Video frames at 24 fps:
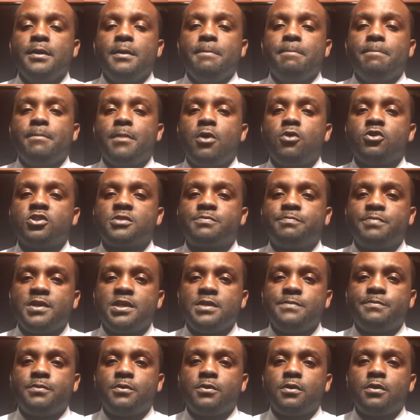Most
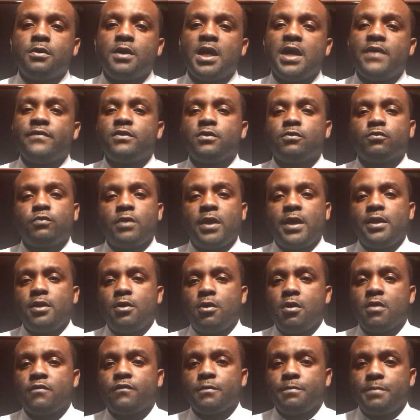people have the right
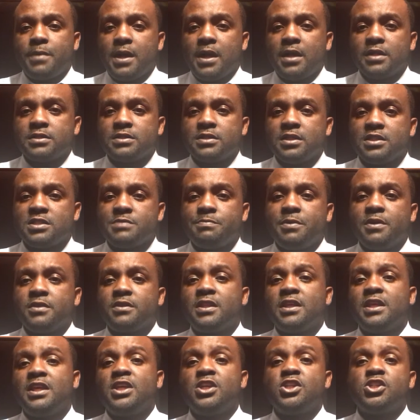heart for politics, but
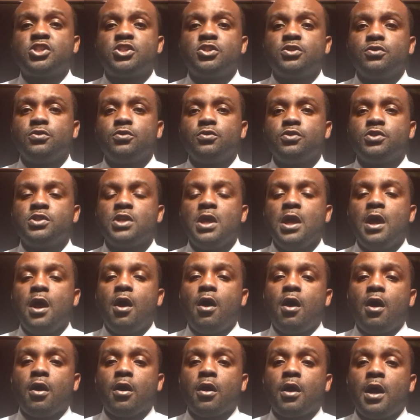the issues
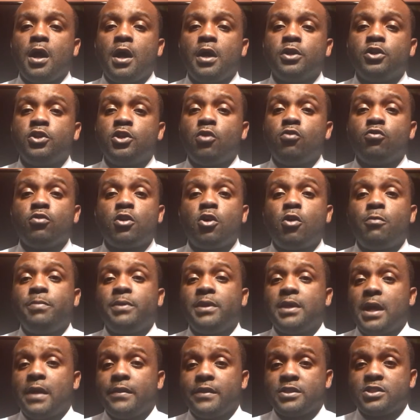are don't go
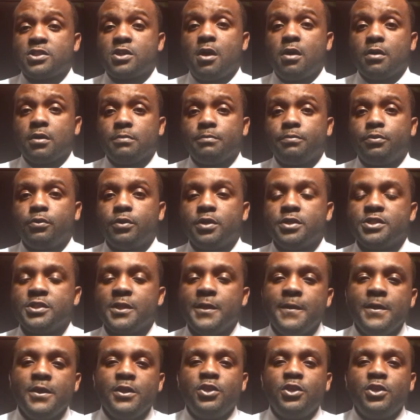beyond the talking points.